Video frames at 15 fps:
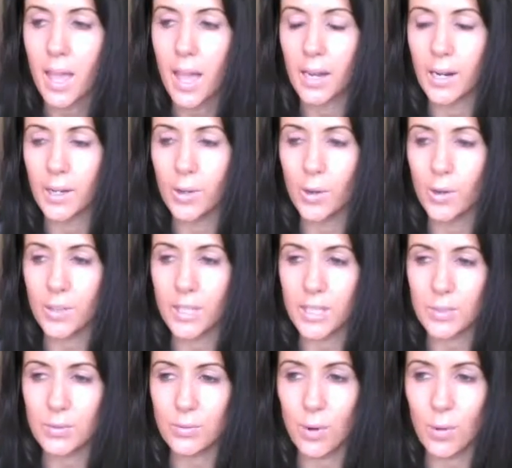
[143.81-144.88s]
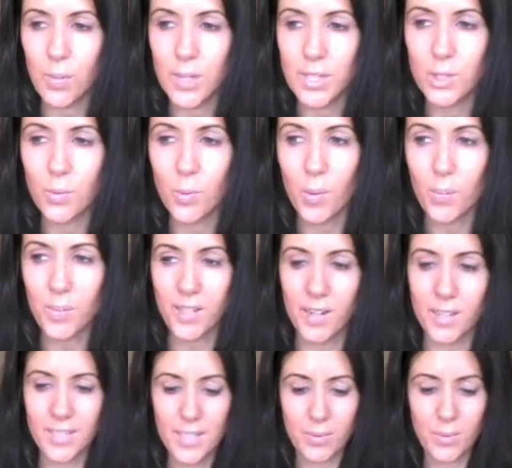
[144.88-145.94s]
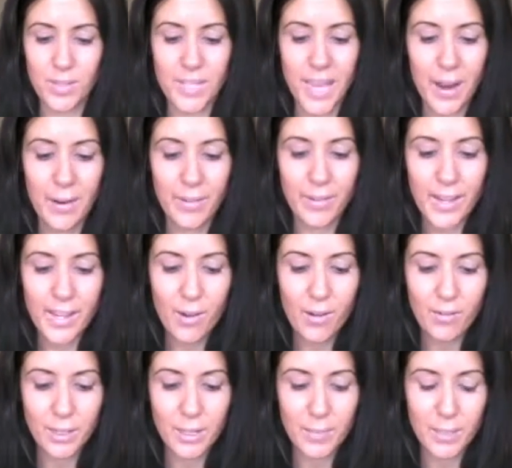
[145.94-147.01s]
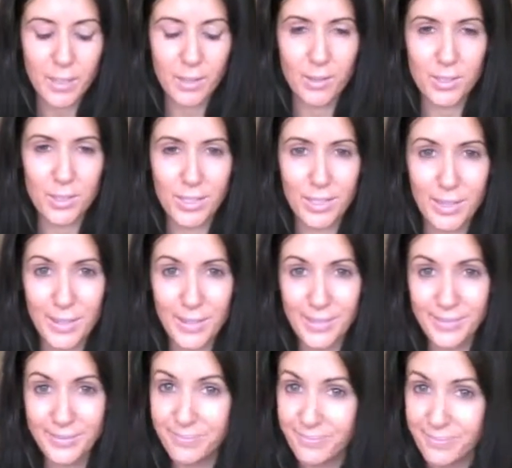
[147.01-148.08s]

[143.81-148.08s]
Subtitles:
and I got this from a swap that I did with Kerry of Glimmer Gloss Glow.